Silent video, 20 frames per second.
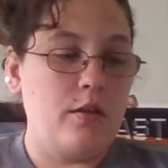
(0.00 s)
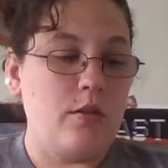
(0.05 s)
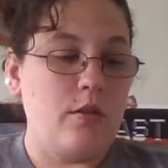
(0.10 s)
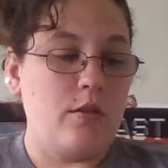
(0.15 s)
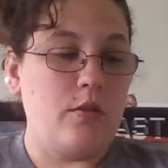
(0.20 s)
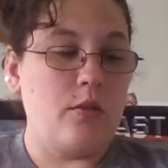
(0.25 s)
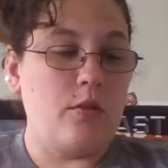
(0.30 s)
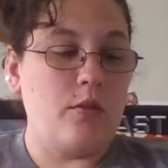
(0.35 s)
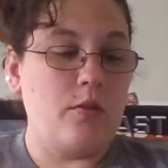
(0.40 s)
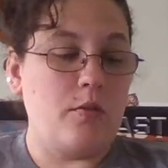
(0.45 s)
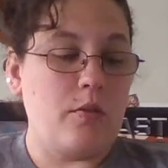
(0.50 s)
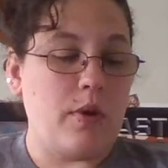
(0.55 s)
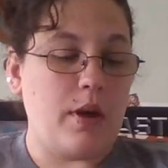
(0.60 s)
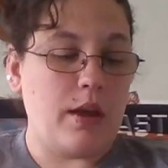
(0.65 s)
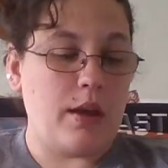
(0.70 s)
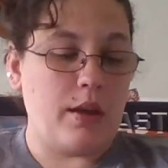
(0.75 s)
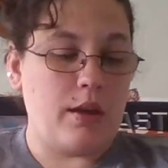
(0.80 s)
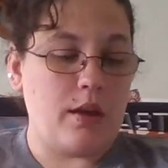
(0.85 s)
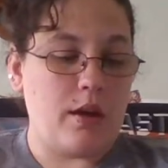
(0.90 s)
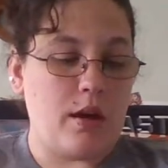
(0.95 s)
Oh
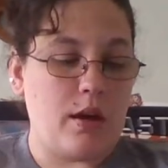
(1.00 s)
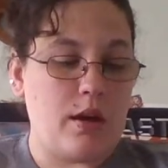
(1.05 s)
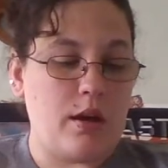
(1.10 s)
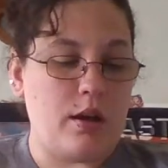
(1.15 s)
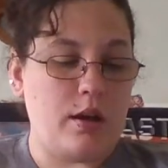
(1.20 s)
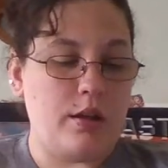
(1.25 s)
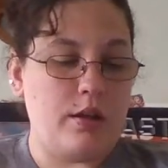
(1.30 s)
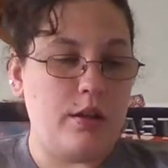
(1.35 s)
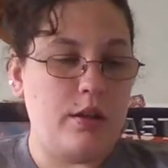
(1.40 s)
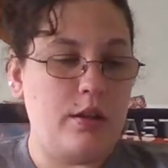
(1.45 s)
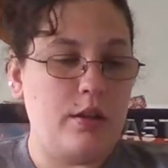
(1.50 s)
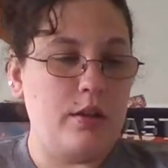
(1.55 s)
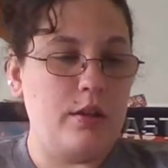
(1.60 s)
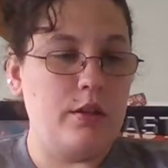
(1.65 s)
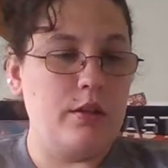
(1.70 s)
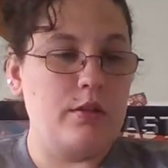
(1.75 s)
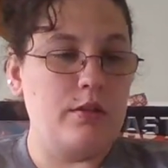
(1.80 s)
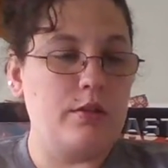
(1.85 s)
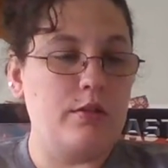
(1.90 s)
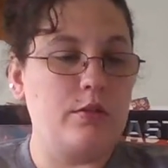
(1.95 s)
my god.
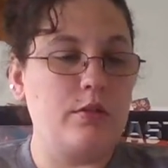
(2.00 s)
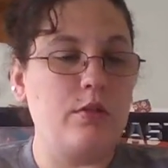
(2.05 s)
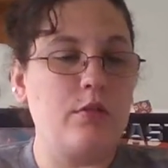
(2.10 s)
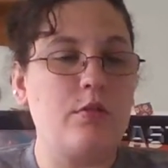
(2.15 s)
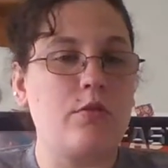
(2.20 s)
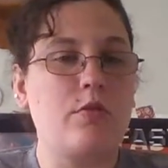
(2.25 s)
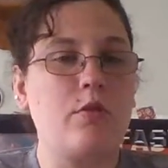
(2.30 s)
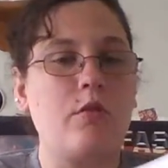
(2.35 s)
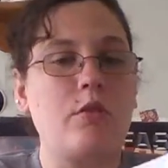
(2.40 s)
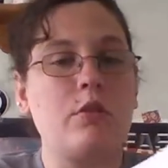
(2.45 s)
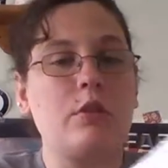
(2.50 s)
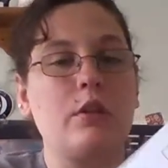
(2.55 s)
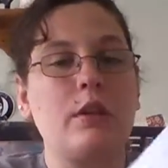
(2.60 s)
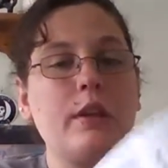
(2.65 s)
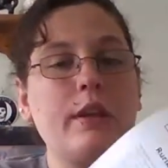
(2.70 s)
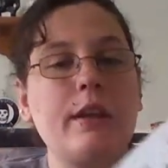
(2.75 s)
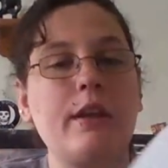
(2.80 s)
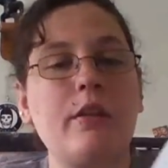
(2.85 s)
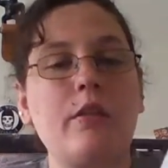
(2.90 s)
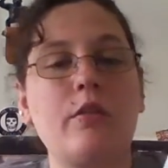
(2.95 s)
So cool.
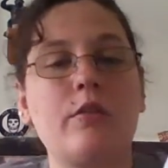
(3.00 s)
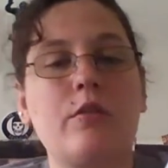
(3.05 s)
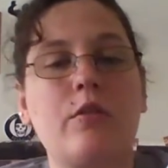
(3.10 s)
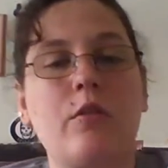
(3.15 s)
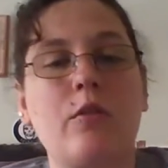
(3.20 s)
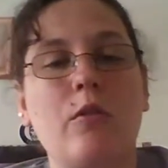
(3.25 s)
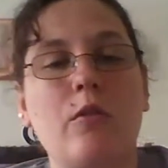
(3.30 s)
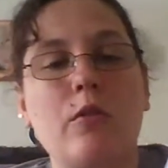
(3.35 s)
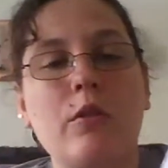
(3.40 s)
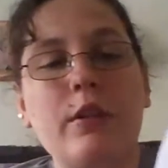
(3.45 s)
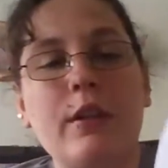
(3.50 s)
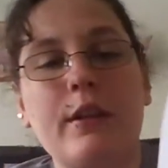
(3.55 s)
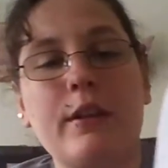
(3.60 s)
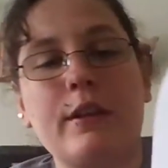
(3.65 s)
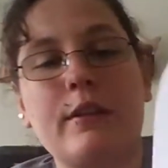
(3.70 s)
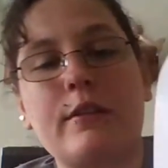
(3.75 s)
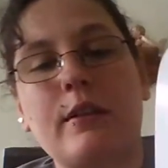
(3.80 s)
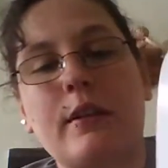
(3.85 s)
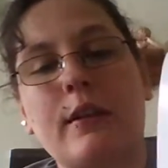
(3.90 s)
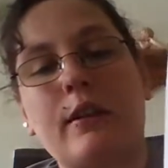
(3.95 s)
Look how cool
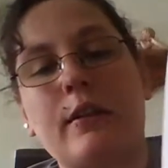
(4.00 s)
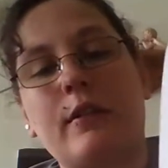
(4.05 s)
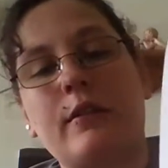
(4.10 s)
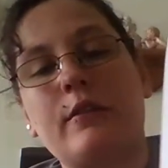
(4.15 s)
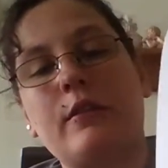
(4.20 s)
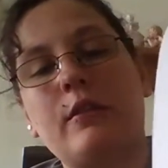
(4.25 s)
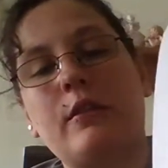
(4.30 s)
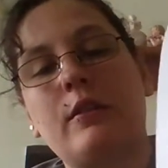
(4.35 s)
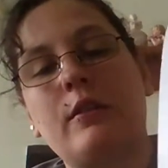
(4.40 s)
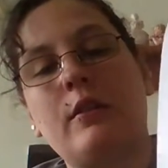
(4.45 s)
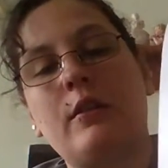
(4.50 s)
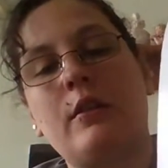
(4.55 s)
is this.